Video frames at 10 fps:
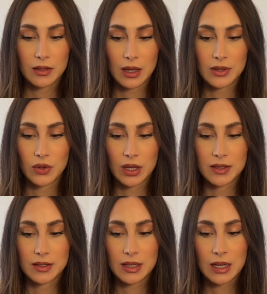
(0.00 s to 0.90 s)
As you can
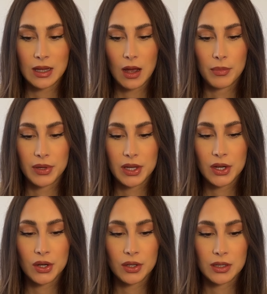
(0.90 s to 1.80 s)
see up
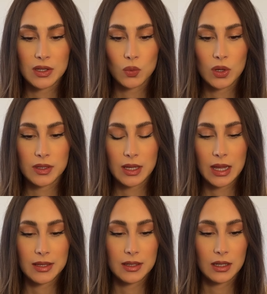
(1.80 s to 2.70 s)
here, this was
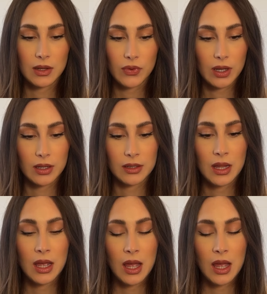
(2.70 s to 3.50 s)
a significant